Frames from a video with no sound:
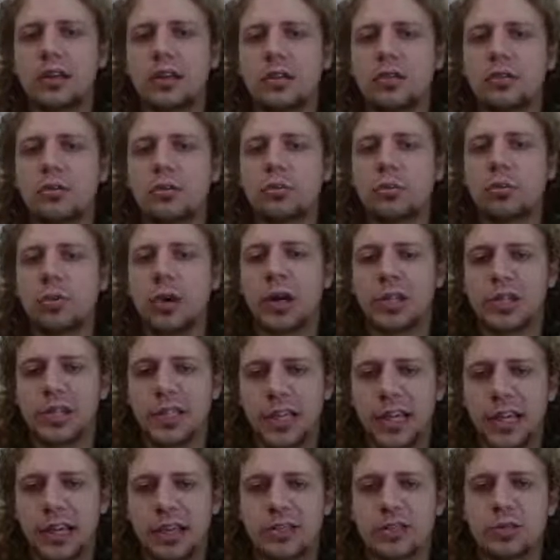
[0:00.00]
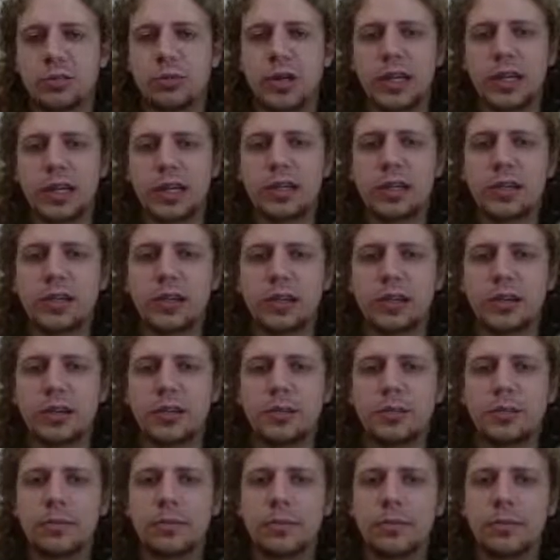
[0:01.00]
white's king is weak,
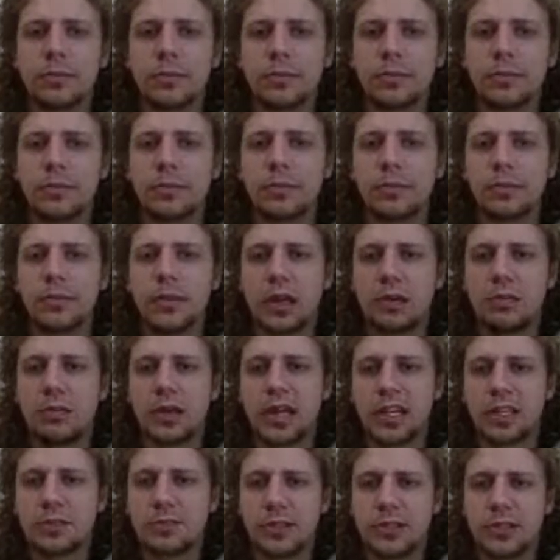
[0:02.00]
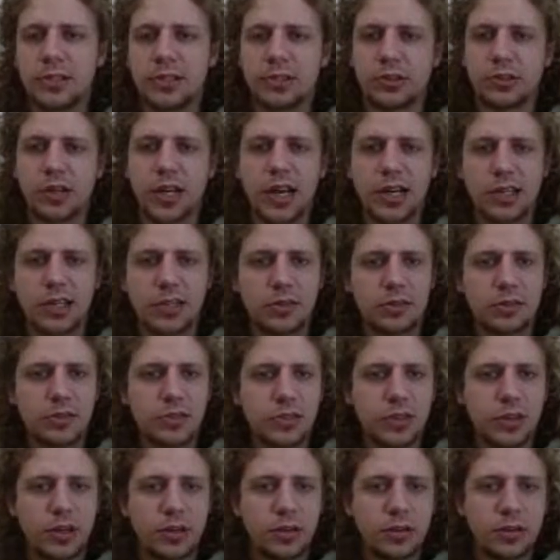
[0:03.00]
and black's pieces are active.
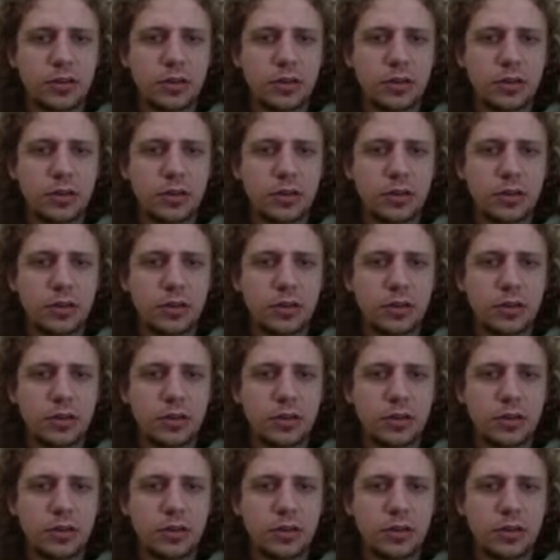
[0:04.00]
So